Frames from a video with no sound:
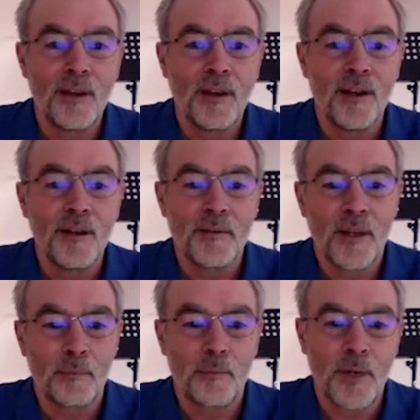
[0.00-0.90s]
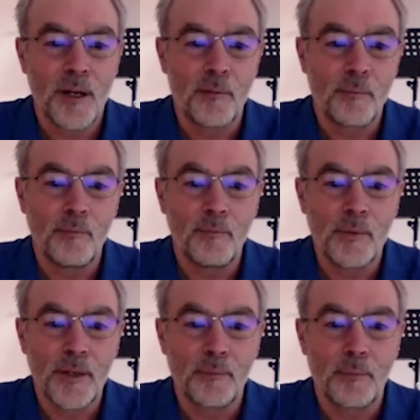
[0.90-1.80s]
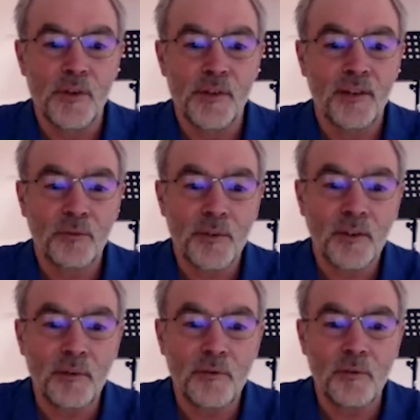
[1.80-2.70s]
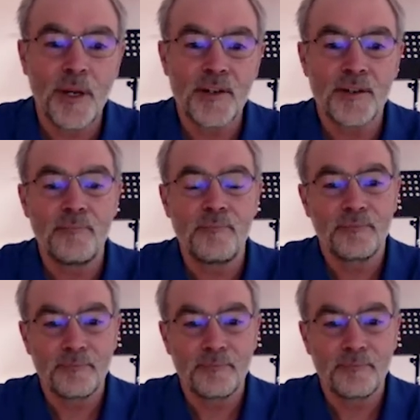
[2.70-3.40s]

that presents risk information